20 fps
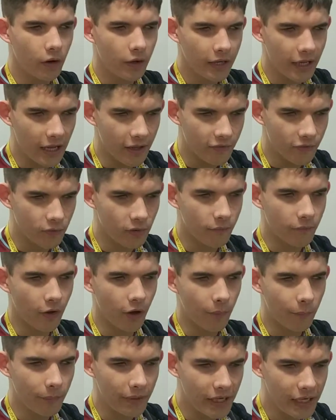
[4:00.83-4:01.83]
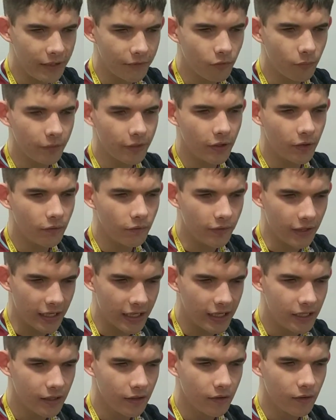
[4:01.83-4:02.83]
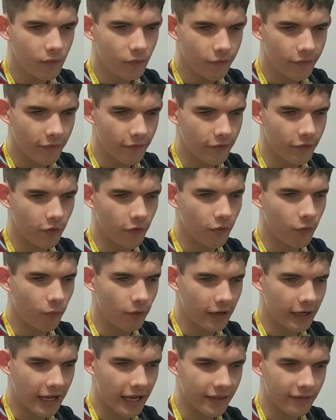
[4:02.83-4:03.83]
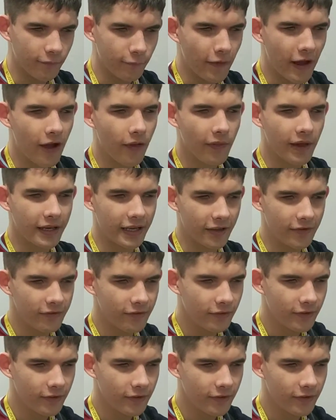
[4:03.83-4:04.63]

Okay, so we've got PWD, so I don't know what kind of file that is.